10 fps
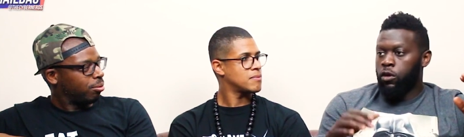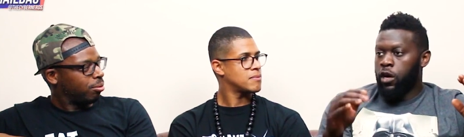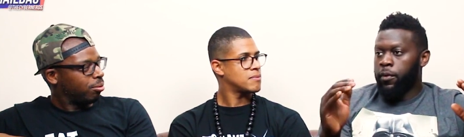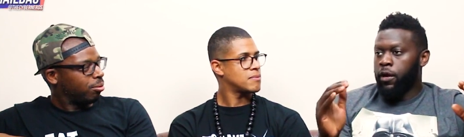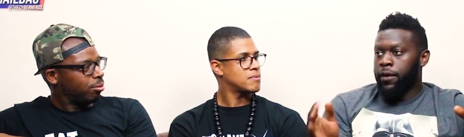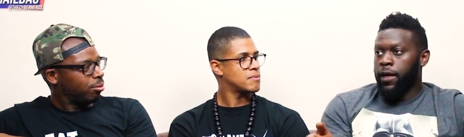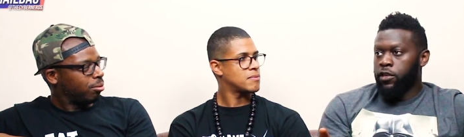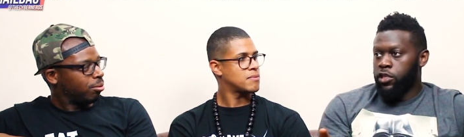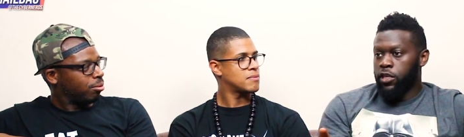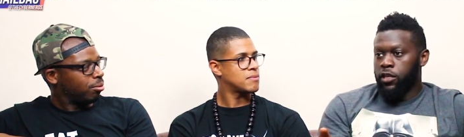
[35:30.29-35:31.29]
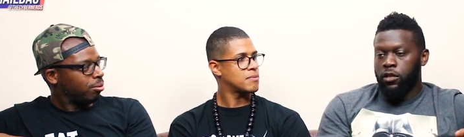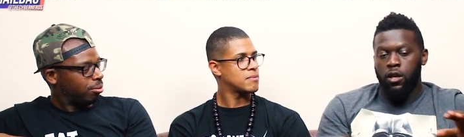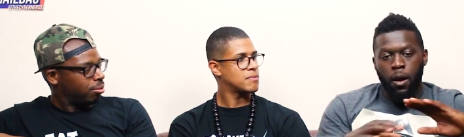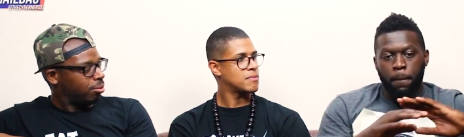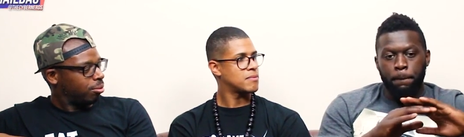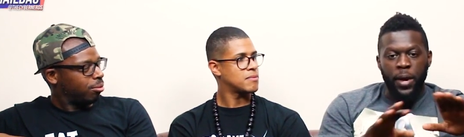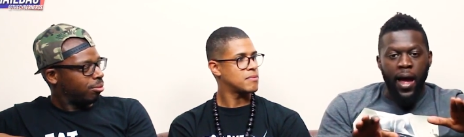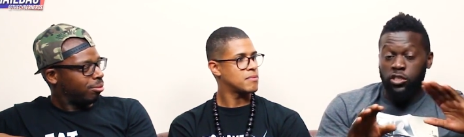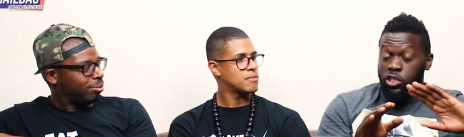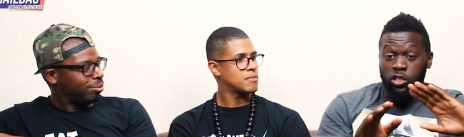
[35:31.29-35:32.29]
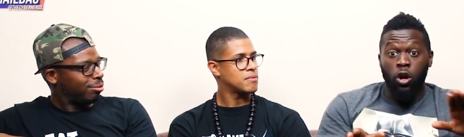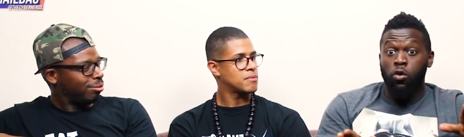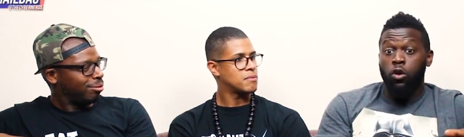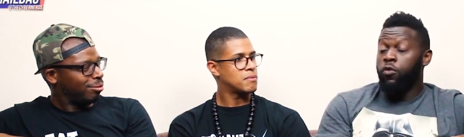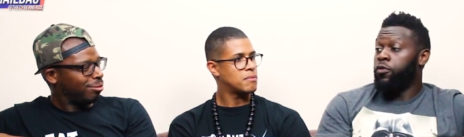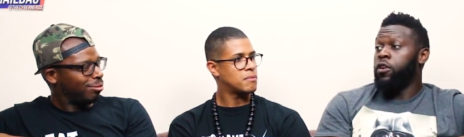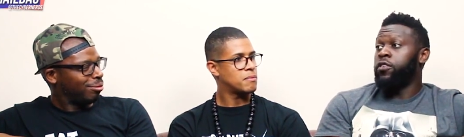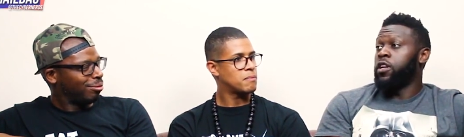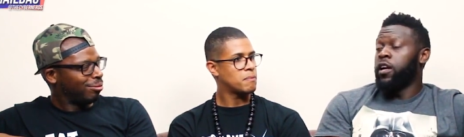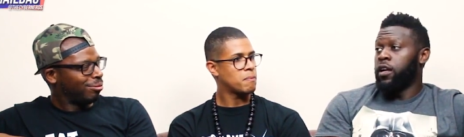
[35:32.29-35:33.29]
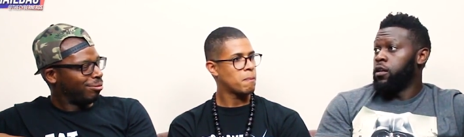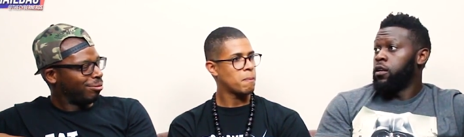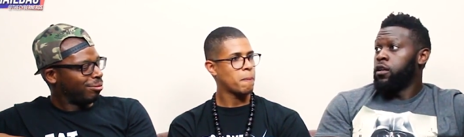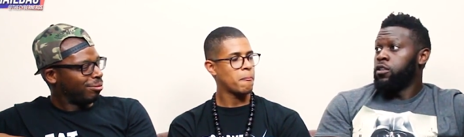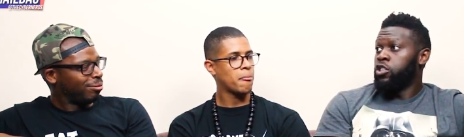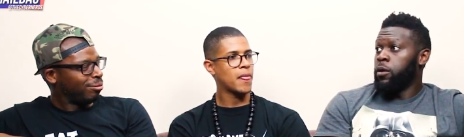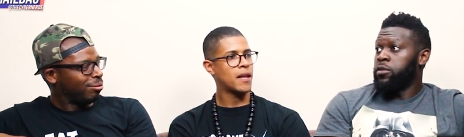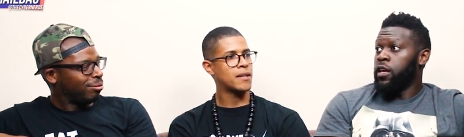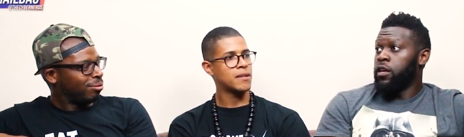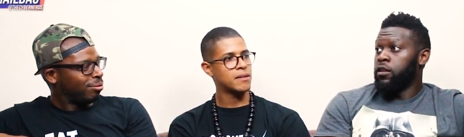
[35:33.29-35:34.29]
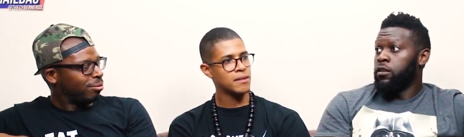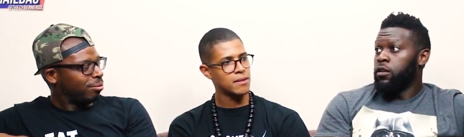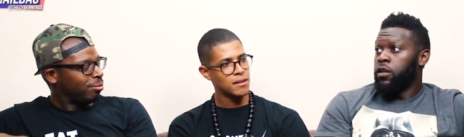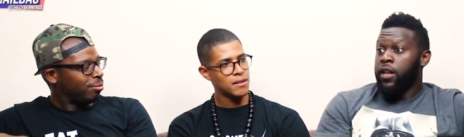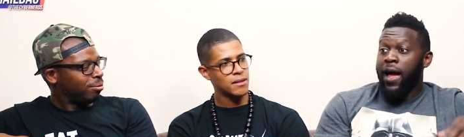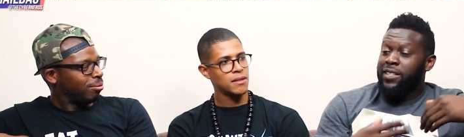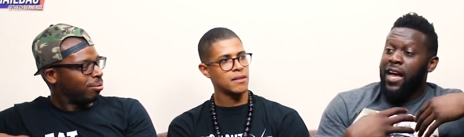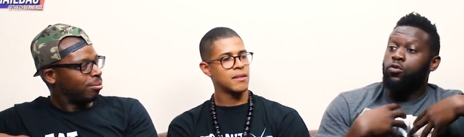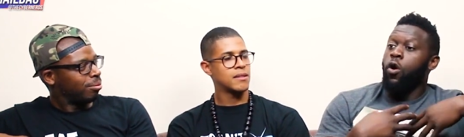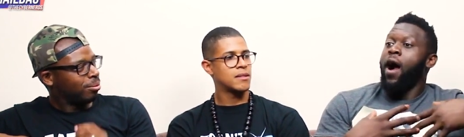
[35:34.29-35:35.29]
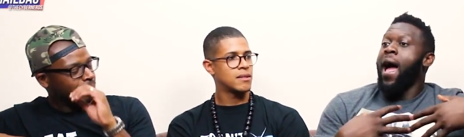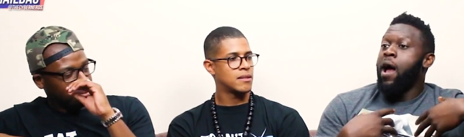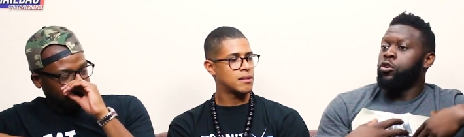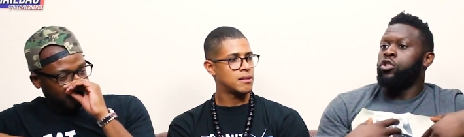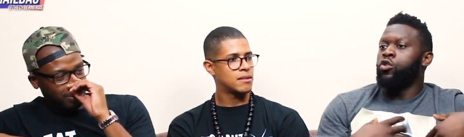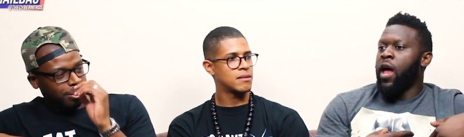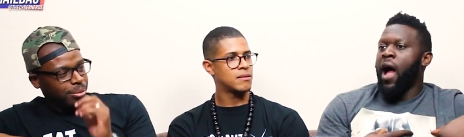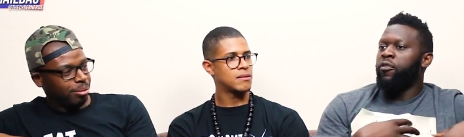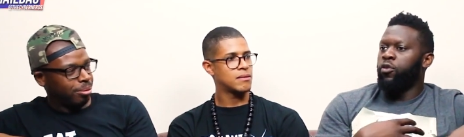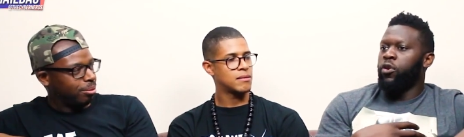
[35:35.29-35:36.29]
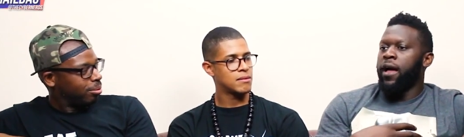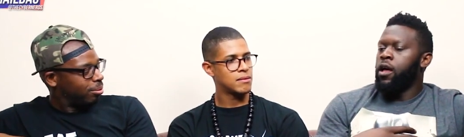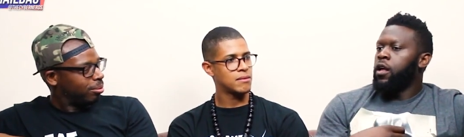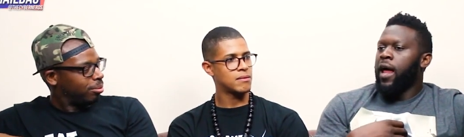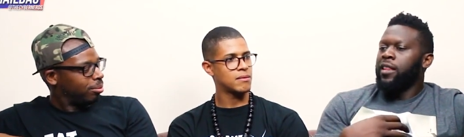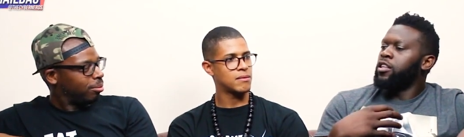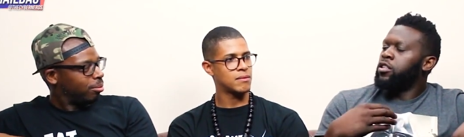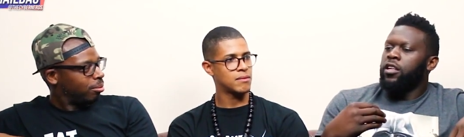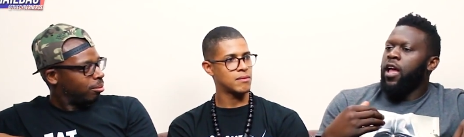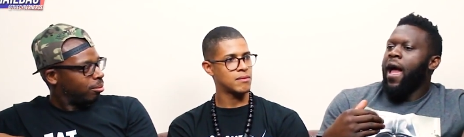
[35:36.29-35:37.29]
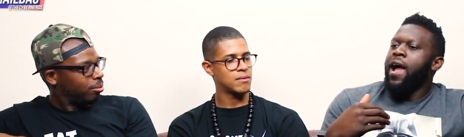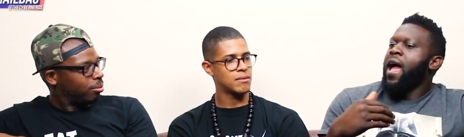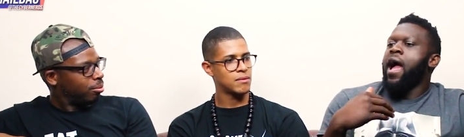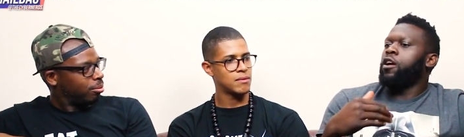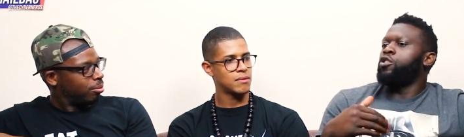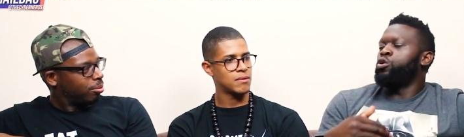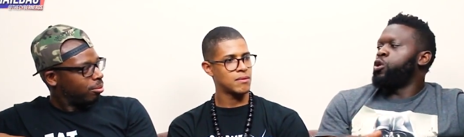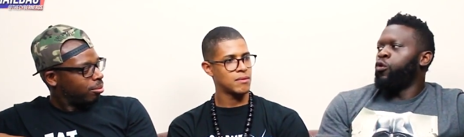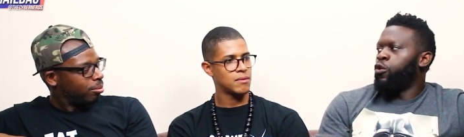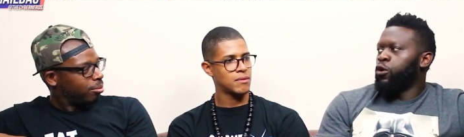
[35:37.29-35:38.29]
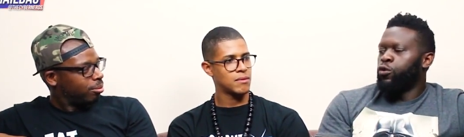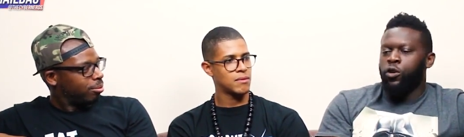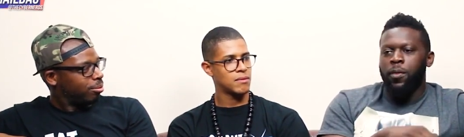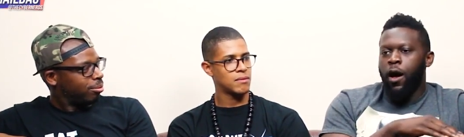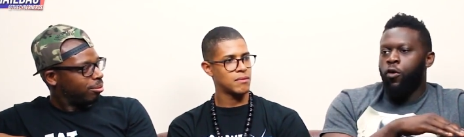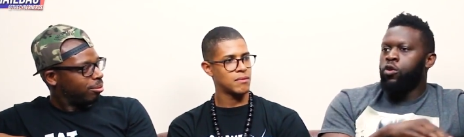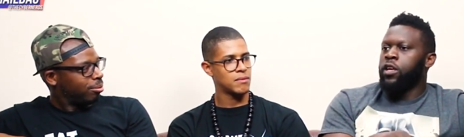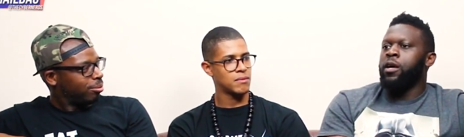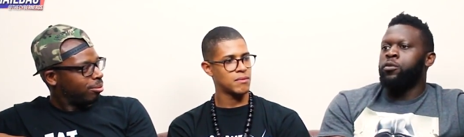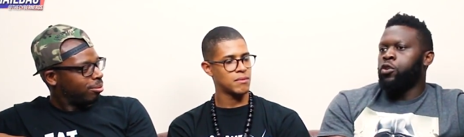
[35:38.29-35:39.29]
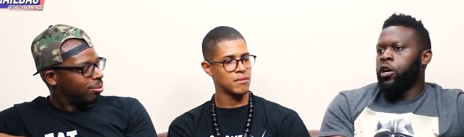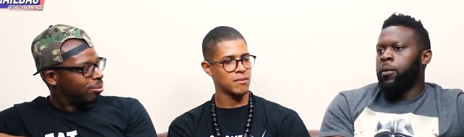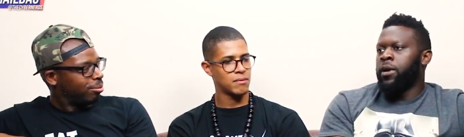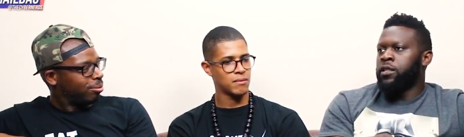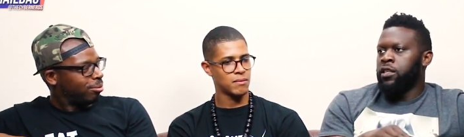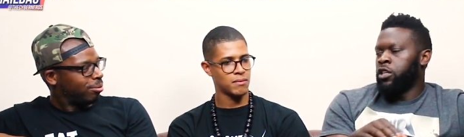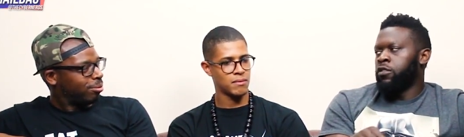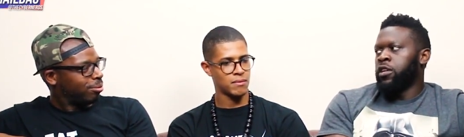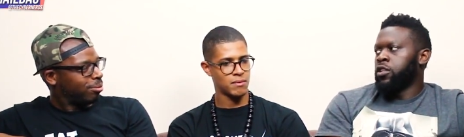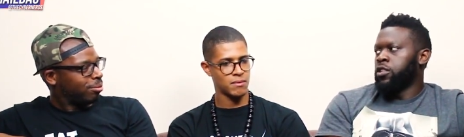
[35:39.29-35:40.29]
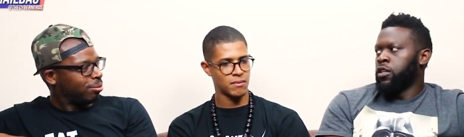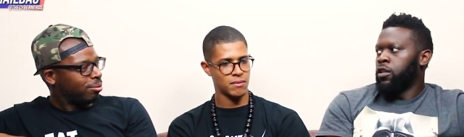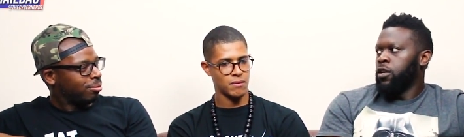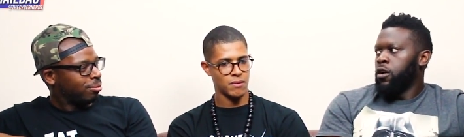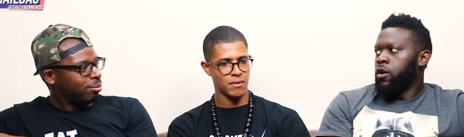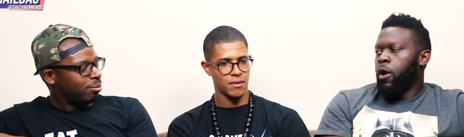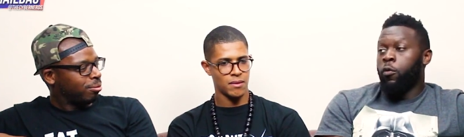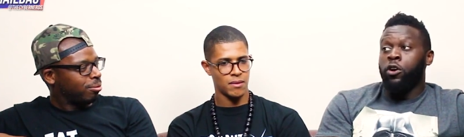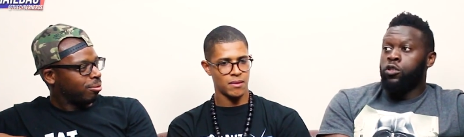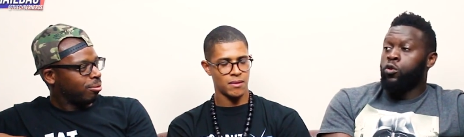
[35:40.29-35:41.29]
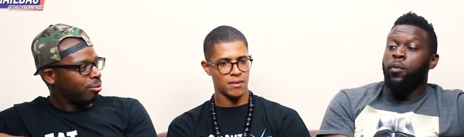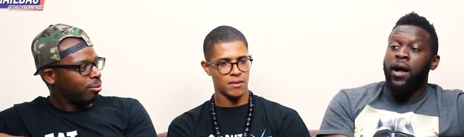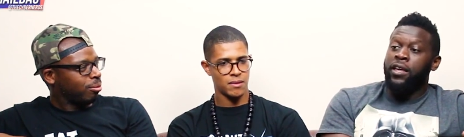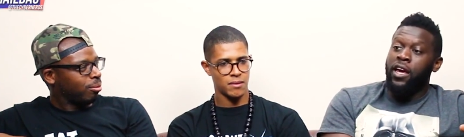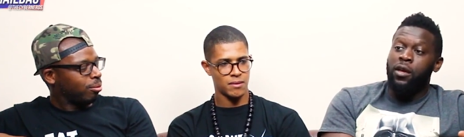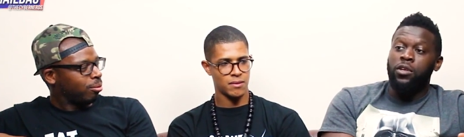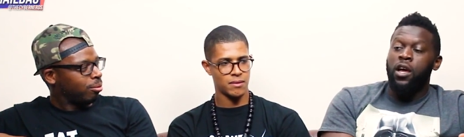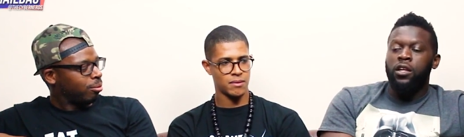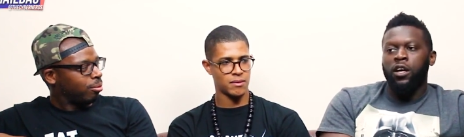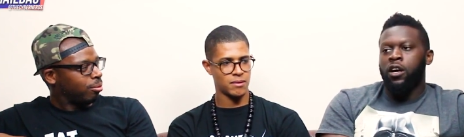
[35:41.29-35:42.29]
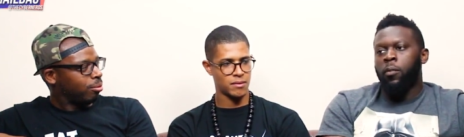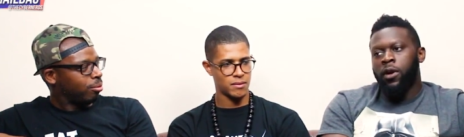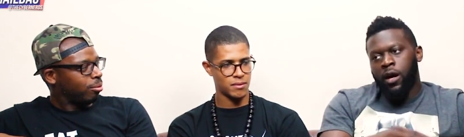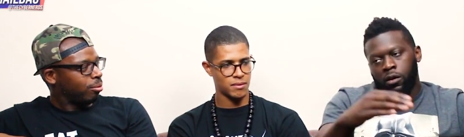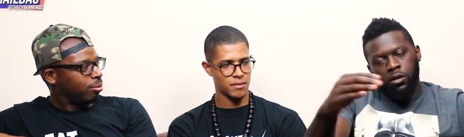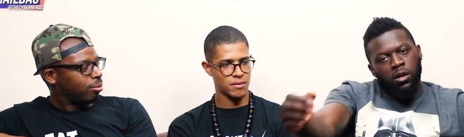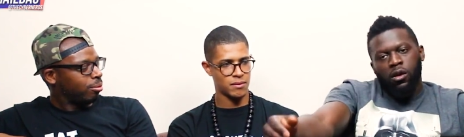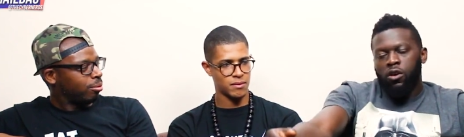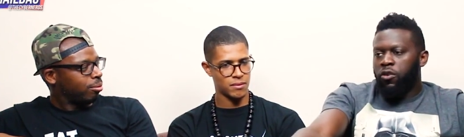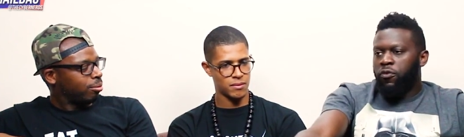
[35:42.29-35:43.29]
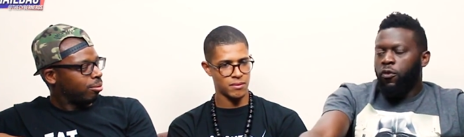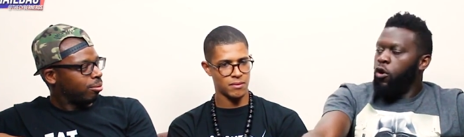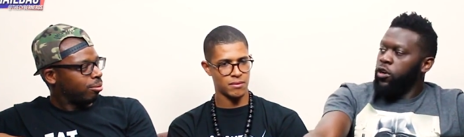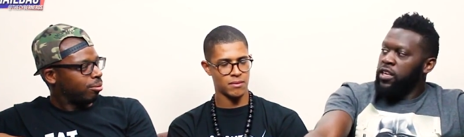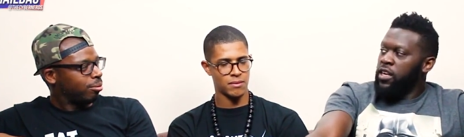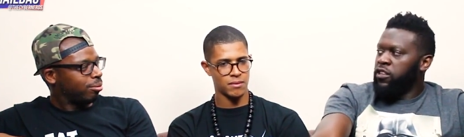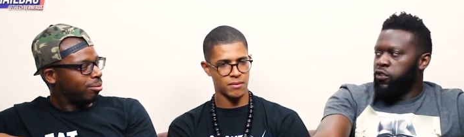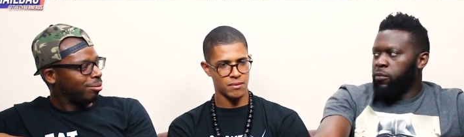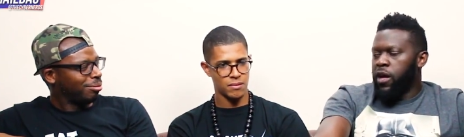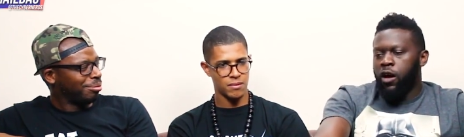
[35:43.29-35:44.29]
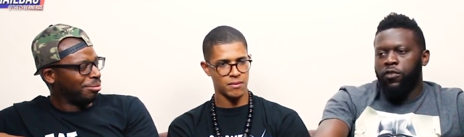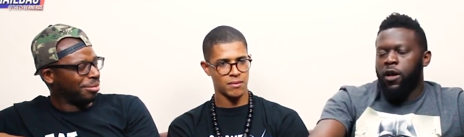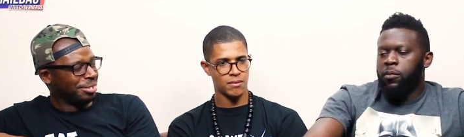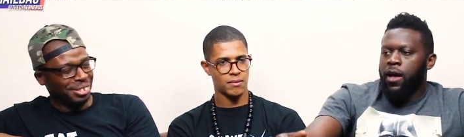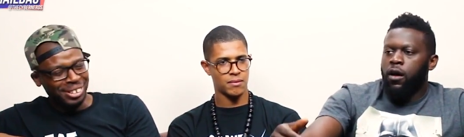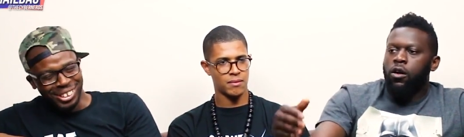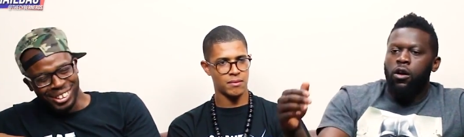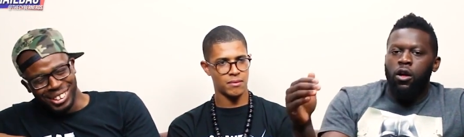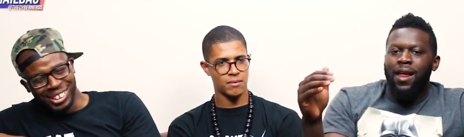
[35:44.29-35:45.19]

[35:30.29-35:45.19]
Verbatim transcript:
Speaker 1: games that are coming out next year, and just don't go further than that. Do you know what I'm saying? Like that's what I would do. Like I feel like like this. How could you go wrong talking about all the games you got coming out this year and next year? But we're gonna talk about games that are coming out four years from now, fam. Like